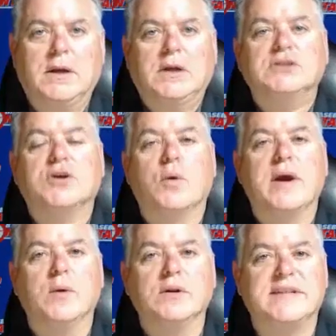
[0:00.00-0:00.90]
So we
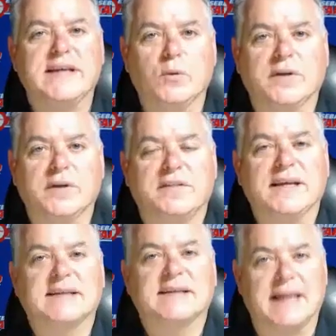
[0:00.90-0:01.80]
will deal with the
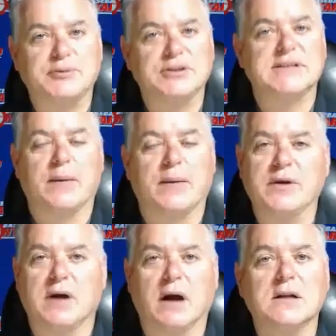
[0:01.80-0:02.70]
exceptions, and we
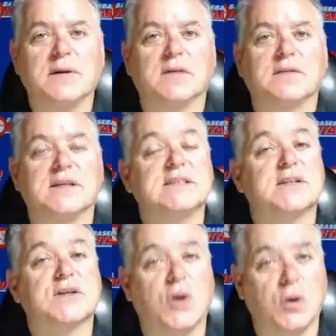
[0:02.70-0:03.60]
talked about this at
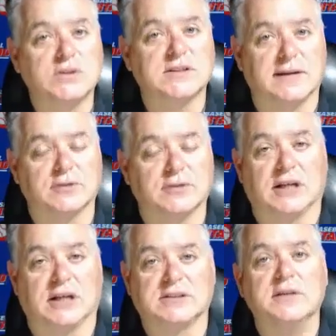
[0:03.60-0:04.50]
the coach level,
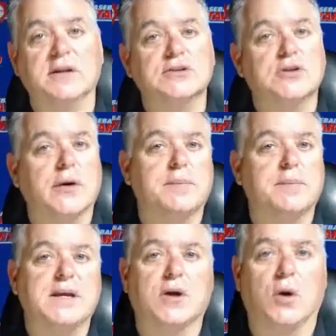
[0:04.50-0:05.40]
Justin. There's going to
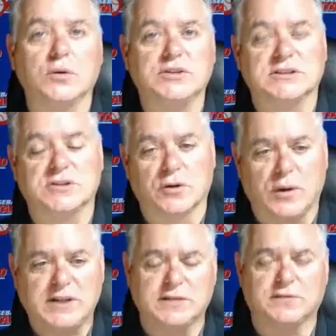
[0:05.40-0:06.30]
be coaches. So the
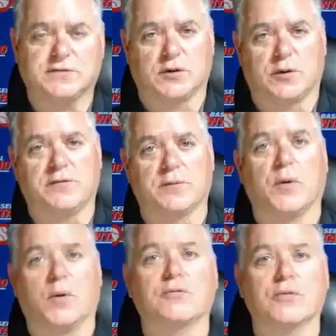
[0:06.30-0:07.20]
question, sorry, for
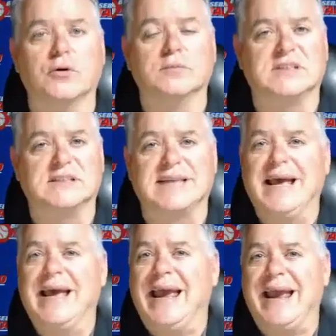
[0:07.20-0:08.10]
both rooms is,
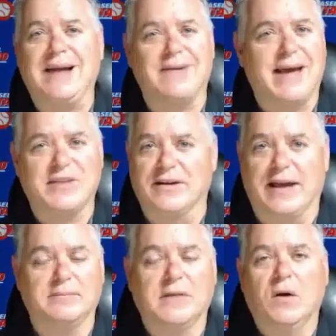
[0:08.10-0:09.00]
hey, I don't have
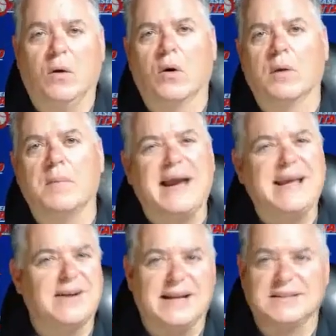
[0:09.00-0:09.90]
internet, or my
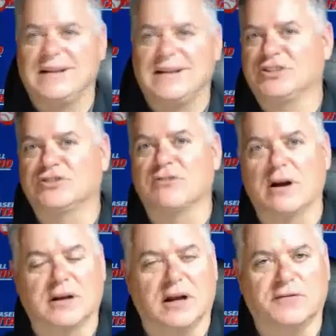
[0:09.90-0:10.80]
internet is not
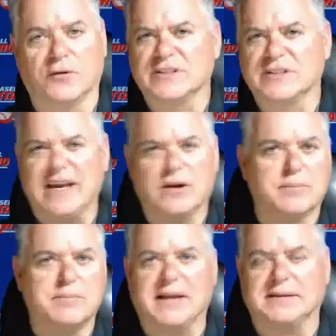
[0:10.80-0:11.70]
strong enough, or it's
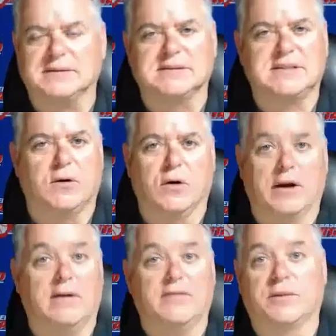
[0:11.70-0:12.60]
intermittent, or I
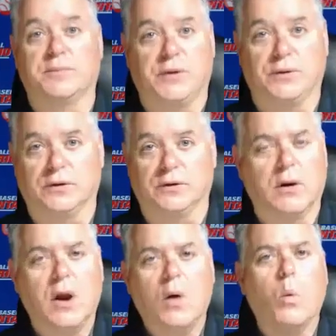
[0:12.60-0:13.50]
don't have a computer, or
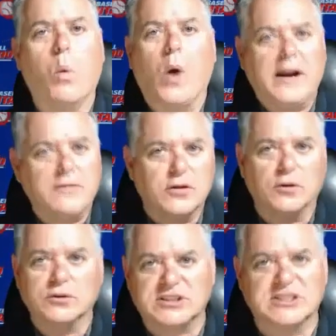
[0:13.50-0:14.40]
whatever
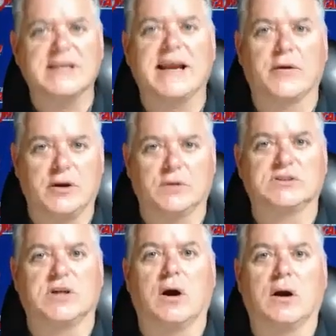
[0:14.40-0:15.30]
those
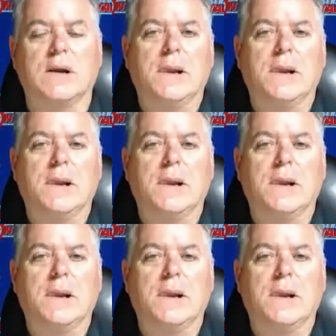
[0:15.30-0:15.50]
scenarios are.